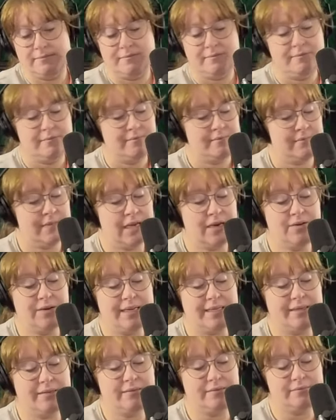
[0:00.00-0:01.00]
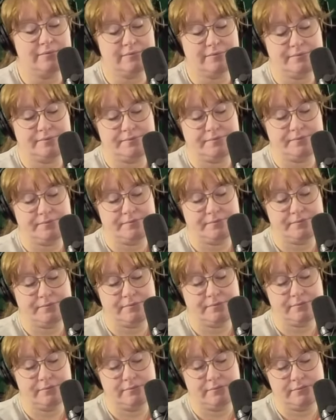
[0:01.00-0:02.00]

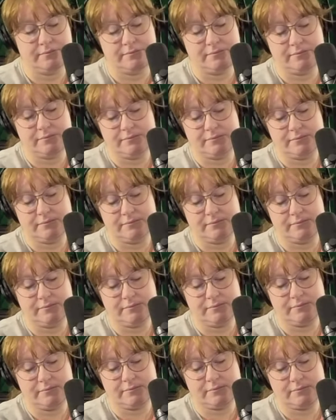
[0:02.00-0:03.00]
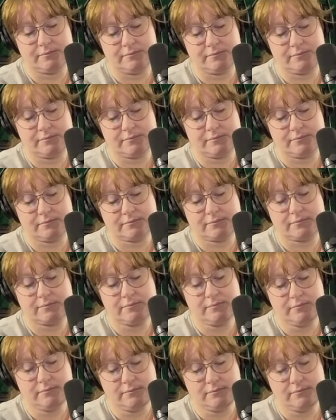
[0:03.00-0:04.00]

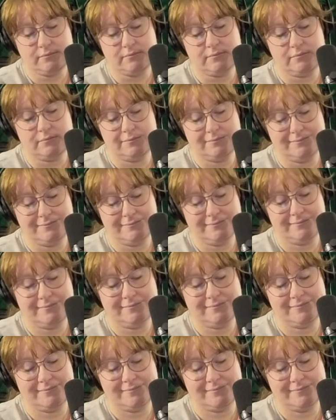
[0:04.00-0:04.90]
(not speaking)